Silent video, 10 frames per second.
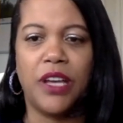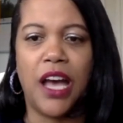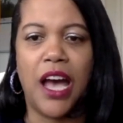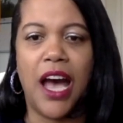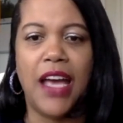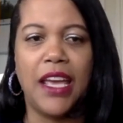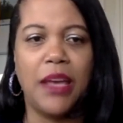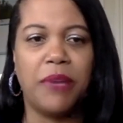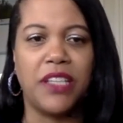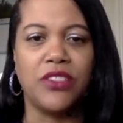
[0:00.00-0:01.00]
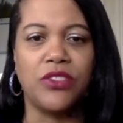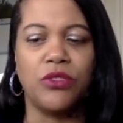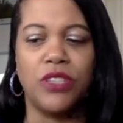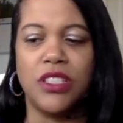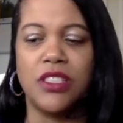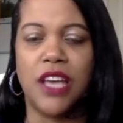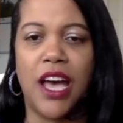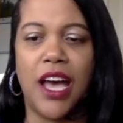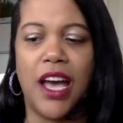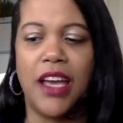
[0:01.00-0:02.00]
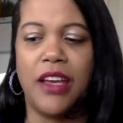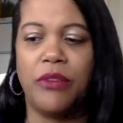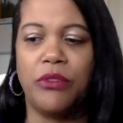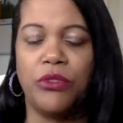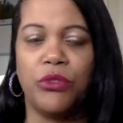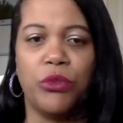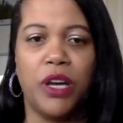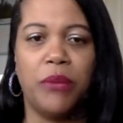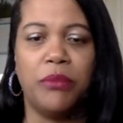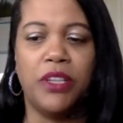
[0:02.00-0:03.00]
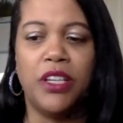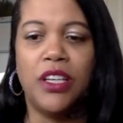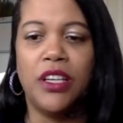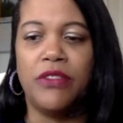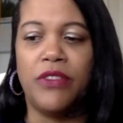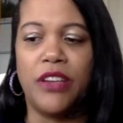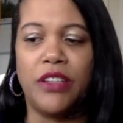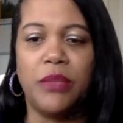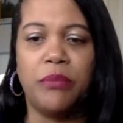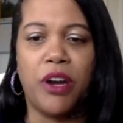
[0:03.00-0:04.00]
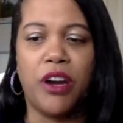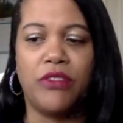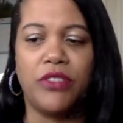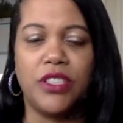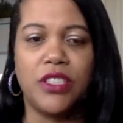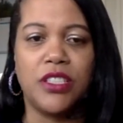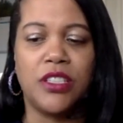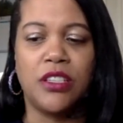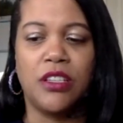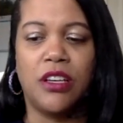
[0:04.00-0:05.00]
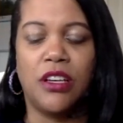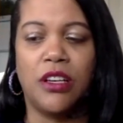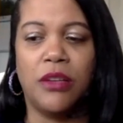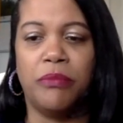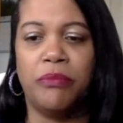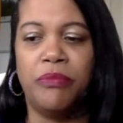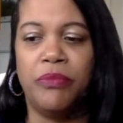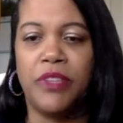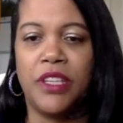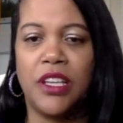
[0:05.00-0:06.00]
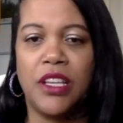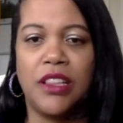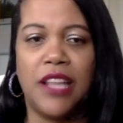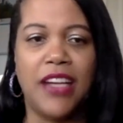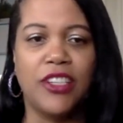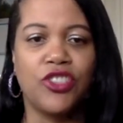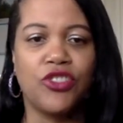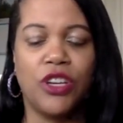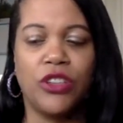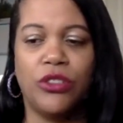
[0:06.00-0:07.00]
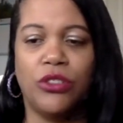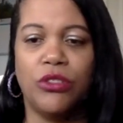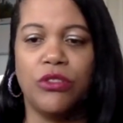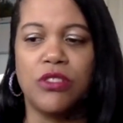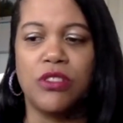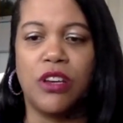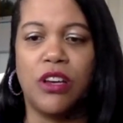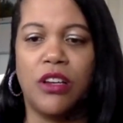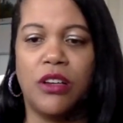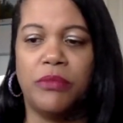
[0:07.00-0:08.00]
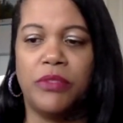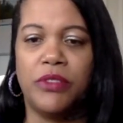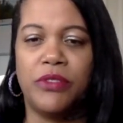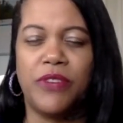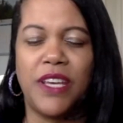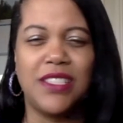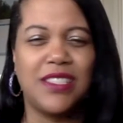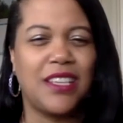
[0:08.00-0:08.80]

I am my student. I grew up very impoverished, um, a lot of struggles, um, faced